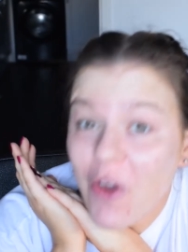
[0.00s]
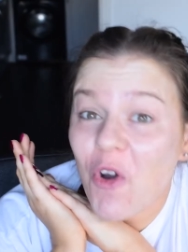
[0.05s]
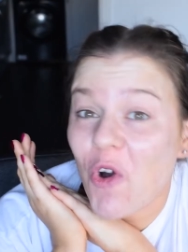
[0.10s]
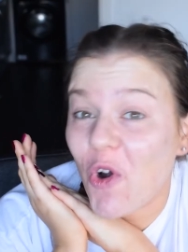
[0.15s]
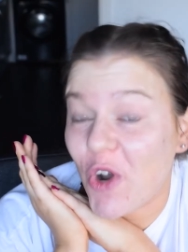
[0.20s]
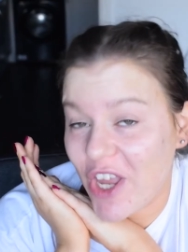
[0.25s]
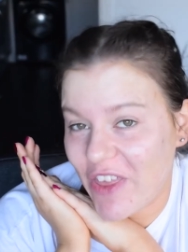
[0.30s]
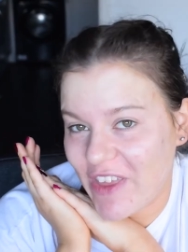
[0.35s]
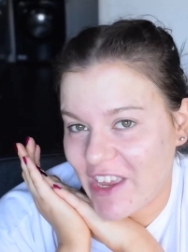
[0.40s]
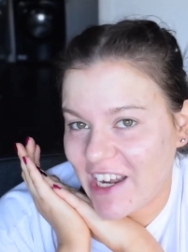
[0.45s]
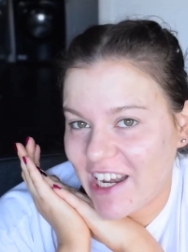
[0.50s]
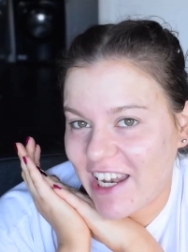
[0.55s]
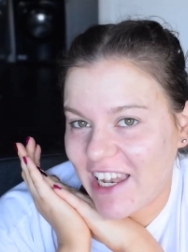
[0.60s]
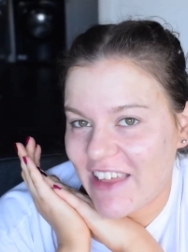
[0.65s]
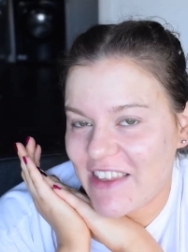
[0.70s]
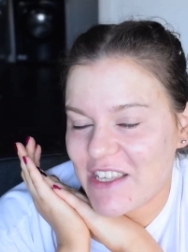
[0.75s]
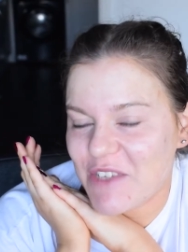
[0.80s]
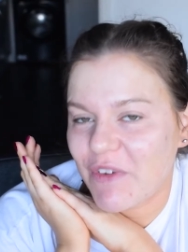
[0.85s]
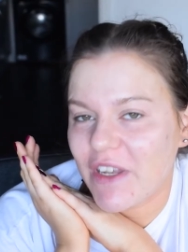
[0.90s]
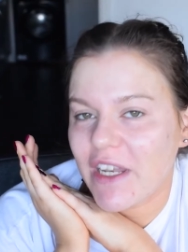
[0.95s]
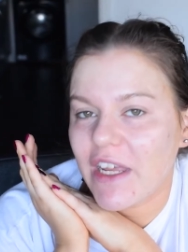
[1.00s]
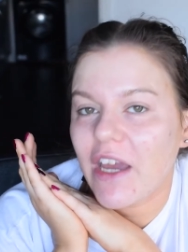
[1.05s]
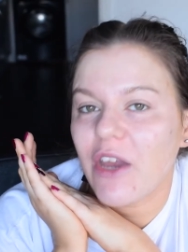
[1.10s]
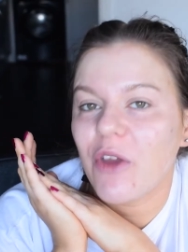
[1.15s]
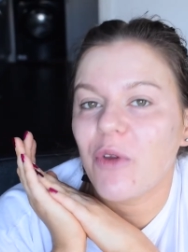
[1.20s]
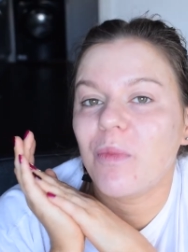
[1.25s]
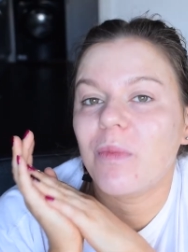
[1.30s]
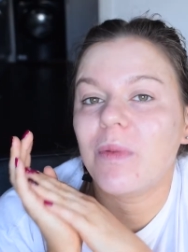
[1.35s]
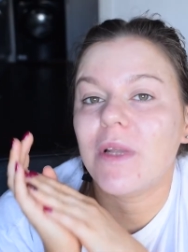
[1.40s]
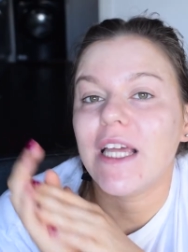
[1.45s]
or you think you're going to like this
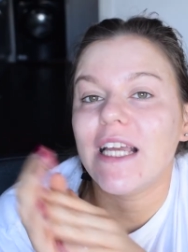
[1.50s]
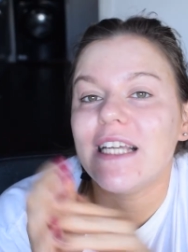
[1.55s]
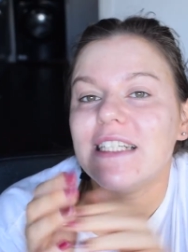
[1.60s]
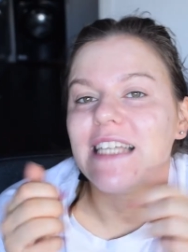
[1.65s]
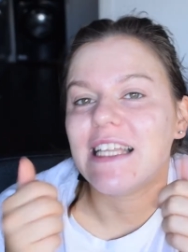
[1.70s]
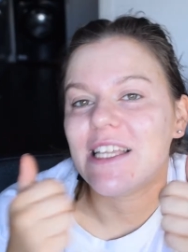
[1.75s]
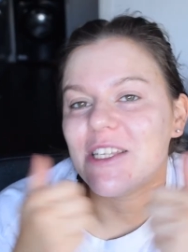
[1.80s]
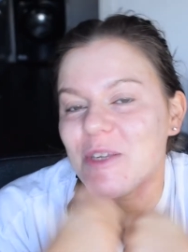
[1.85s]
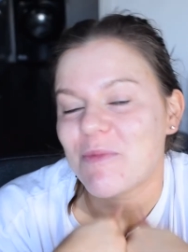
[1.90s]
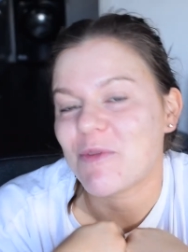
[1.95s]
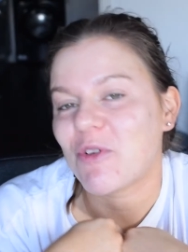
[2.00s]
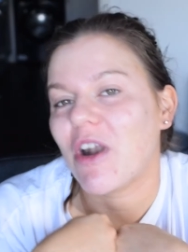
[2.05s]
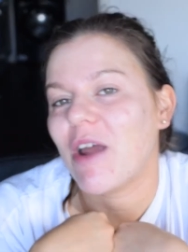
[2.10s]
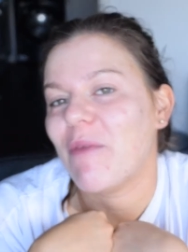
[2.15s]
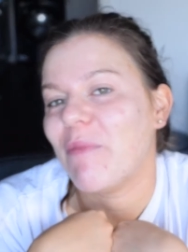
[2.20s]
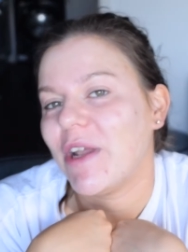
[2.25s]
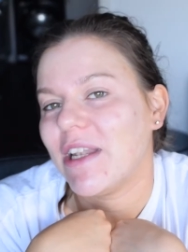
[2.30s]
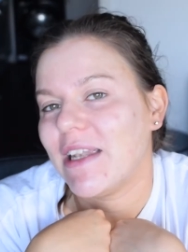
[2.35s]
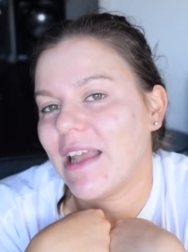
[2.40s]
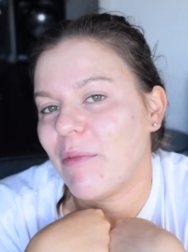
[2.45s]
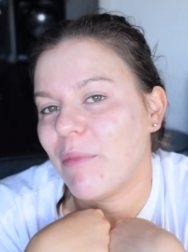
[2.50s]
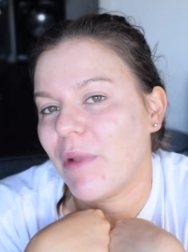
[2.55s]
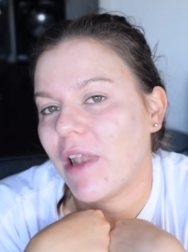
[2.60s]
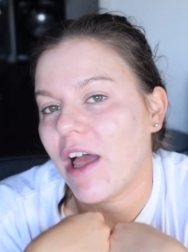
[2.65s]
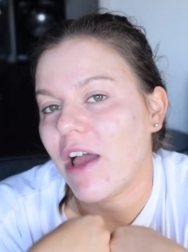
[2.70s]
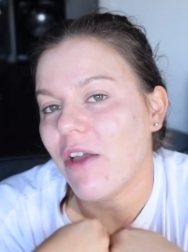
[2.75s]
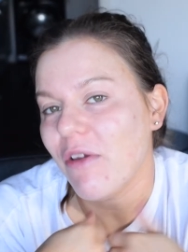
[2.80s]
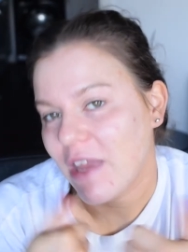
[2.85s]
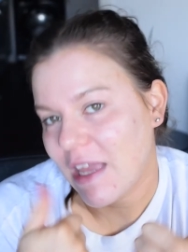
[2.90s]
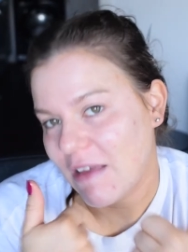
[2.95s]
video, please hit the subscribe button down
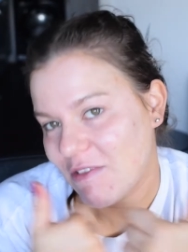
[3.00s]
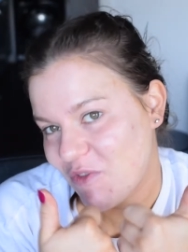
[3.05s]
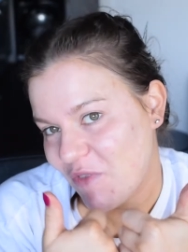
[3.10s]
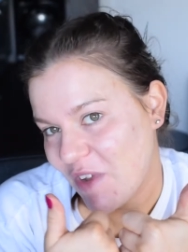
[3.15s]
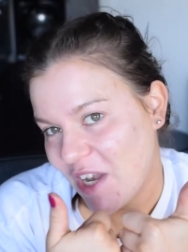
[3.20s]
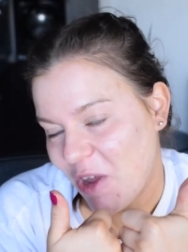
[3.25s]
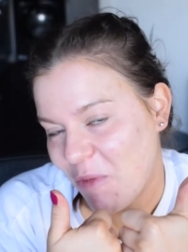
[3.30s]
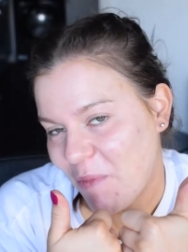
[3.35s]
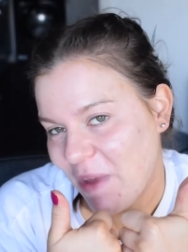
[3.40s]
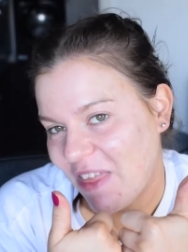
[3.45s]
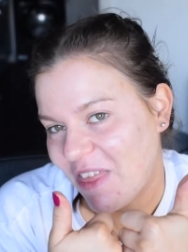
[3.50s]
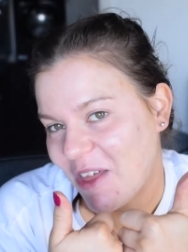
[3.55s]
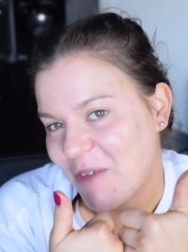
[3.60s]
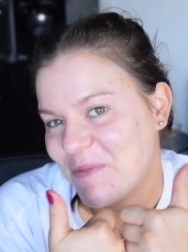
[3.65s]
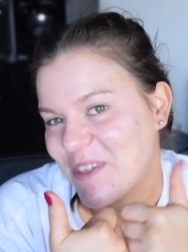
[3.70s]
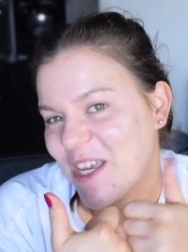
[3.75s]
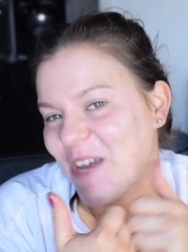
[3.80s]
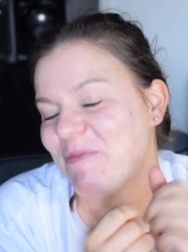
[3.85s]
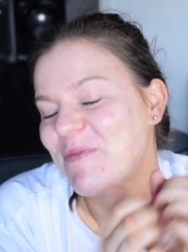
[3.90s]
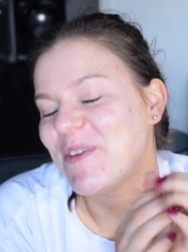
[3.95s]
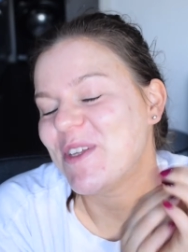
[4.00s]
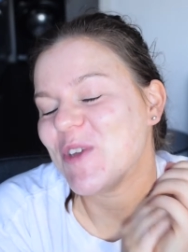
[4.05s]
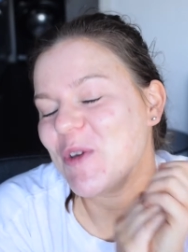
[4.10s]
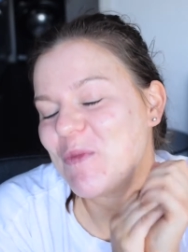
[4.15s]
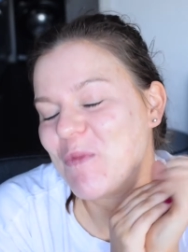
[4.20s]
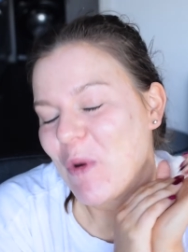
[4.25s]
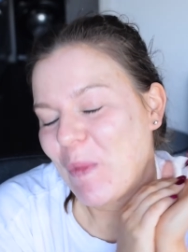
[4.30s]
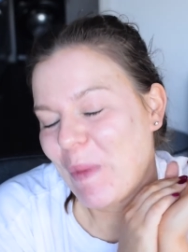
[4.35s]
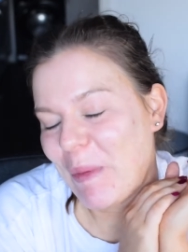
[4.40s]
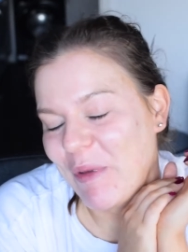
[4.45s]
below, give this video a big thumbs up so
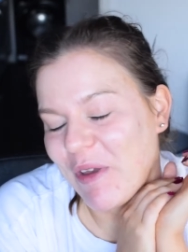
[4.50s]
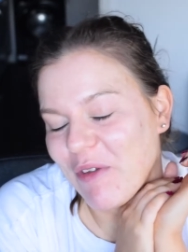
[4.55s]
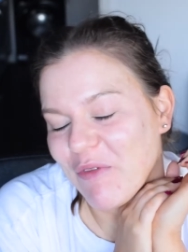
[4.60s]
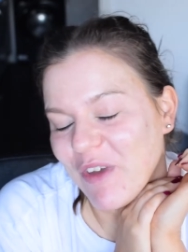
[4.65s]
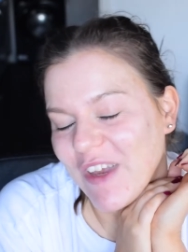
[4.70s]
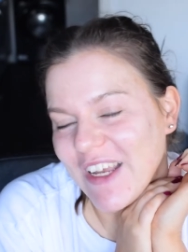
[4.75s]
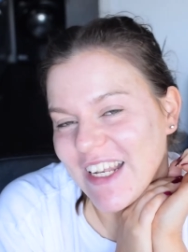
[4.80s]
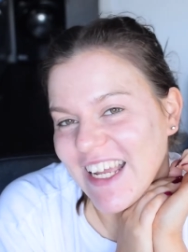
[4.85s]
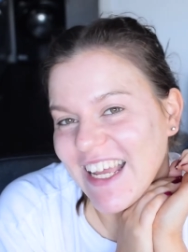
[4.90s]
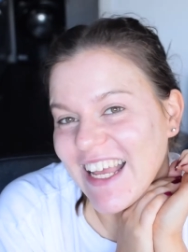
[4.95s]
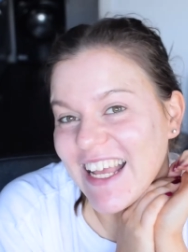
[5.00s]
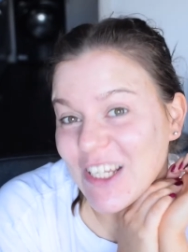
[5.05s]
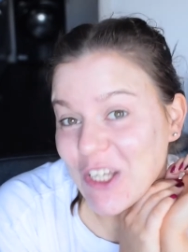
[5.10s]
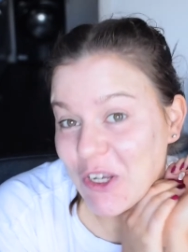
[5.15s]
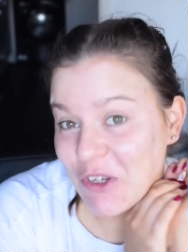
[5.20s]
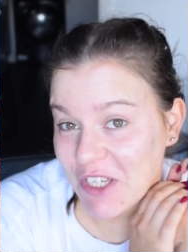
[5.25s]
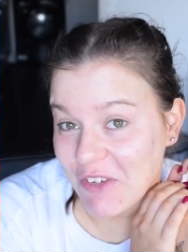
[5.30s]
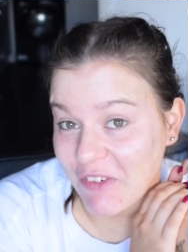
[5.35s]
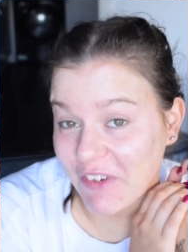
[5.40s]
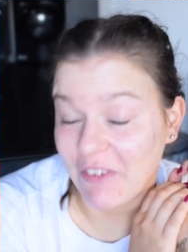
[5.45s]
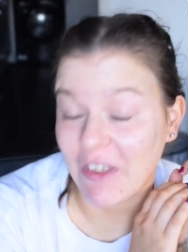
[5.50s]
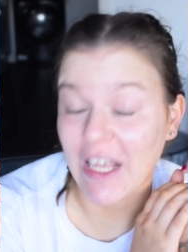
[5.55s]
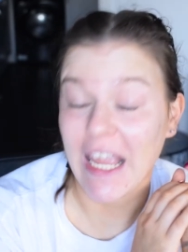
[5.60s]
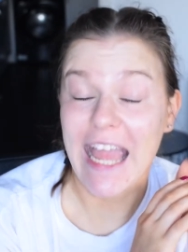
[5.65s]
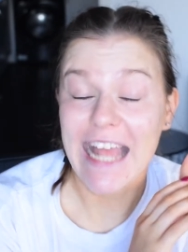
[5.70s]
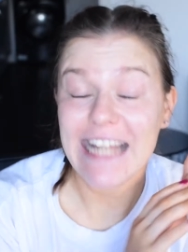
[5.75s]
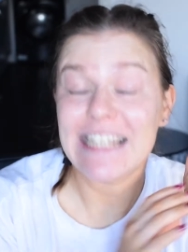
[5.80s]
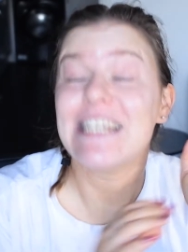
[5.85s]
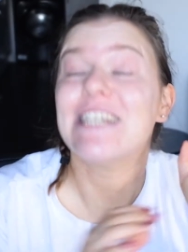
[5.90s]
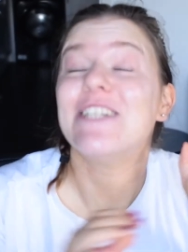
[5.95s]
more people can find it, and don't
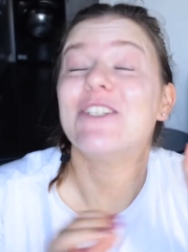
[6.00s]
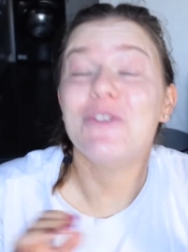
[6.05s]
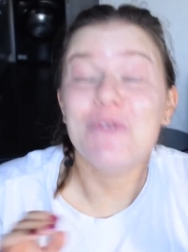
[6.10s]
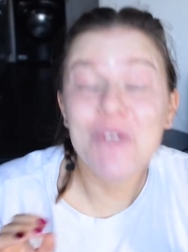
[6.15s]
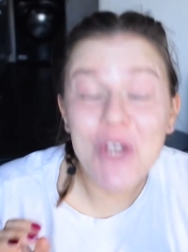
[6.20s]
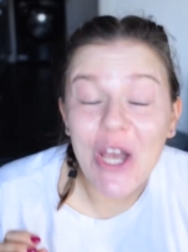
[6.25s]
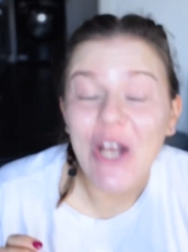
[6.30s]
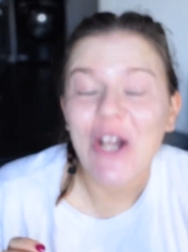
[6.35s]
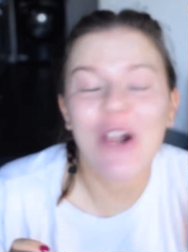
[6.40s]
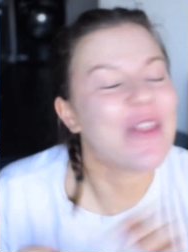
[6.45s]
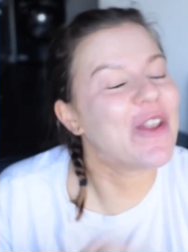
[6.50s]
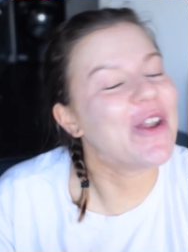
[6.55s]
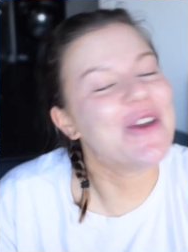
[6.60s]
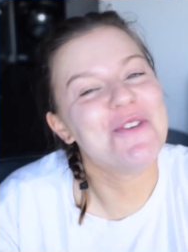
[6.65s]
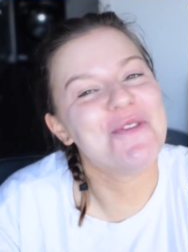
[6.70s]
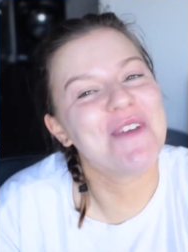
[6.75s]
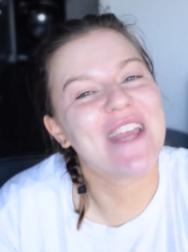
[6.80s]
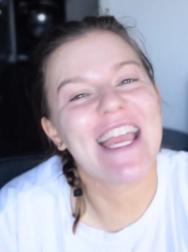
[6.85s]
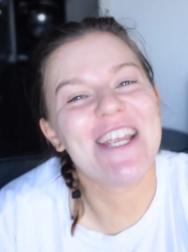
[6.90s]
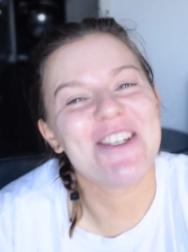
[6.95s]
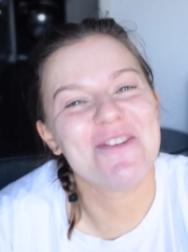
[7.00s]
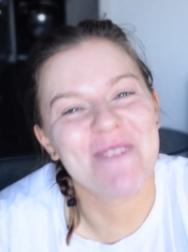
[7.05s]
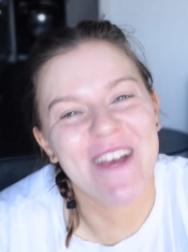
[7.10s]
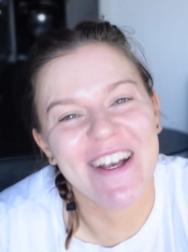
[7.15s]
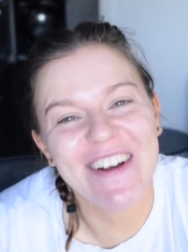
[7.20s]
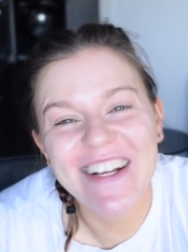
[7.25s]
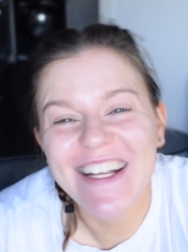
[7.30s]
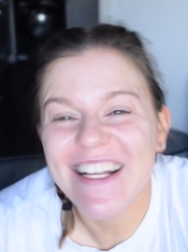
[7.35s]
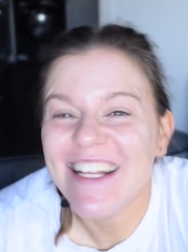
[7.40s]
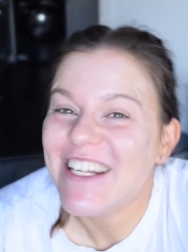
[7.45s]
forget to turn on the notification bell
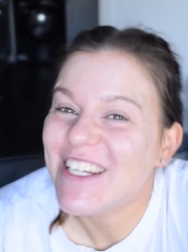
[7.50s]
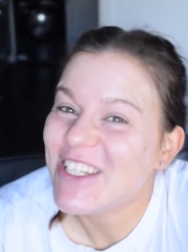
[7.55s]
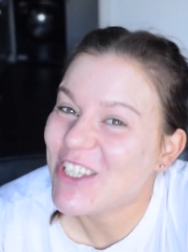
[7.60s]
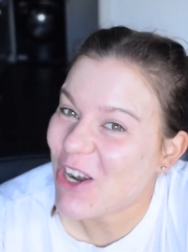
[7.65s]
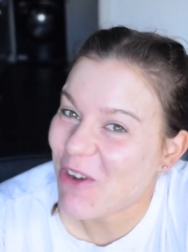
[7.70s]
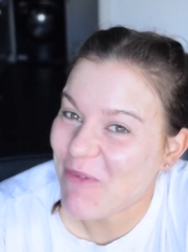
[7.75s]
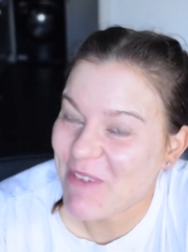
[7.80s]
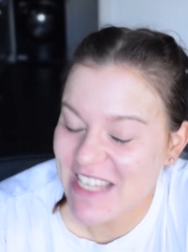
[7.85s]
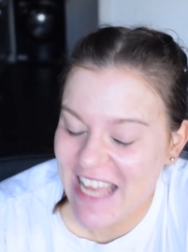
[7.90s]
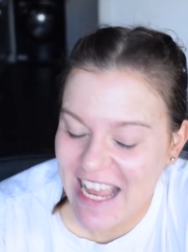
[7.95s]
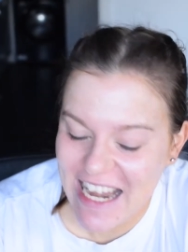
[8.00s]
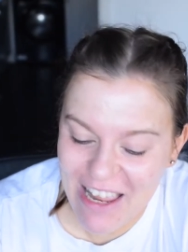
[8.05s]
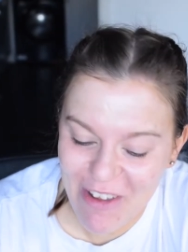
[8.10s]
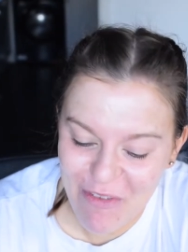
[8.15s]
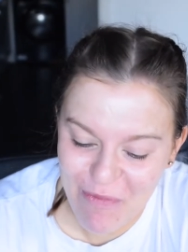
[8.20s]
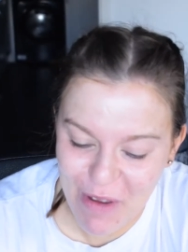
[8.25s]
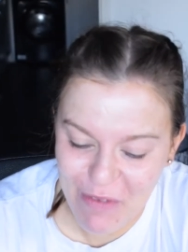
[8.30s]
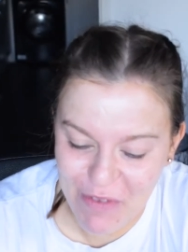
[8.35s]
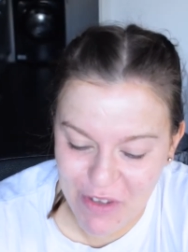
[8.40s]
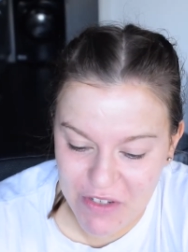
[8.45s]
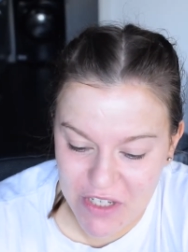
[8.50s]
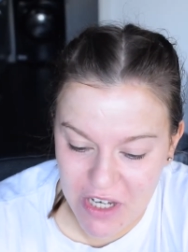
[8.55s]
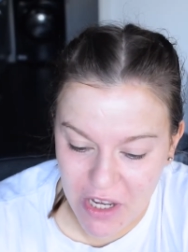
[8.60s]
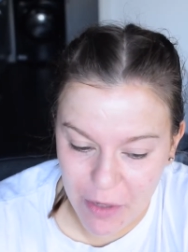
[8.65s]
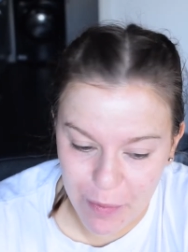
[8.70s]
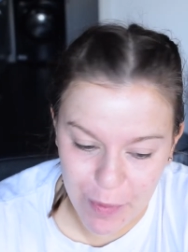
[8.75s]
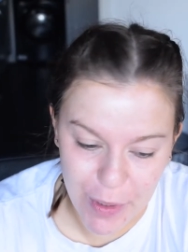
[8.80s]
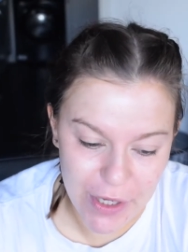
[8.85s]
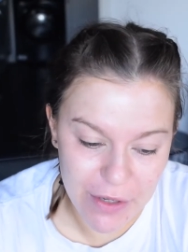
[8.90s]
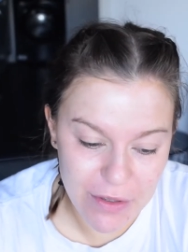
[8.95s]
so you don't miss any of my future
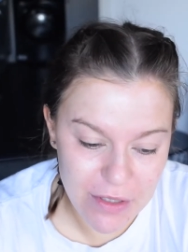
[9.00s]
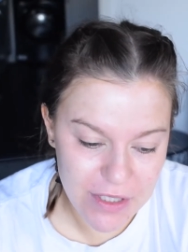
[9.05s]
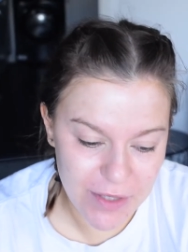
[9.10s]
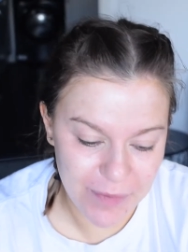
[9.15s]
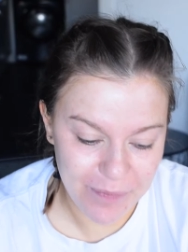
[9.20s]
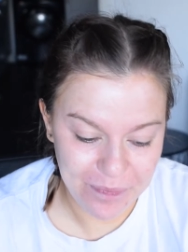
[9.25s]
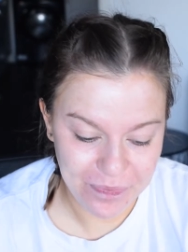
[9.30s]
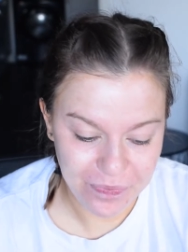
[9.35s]
uploads.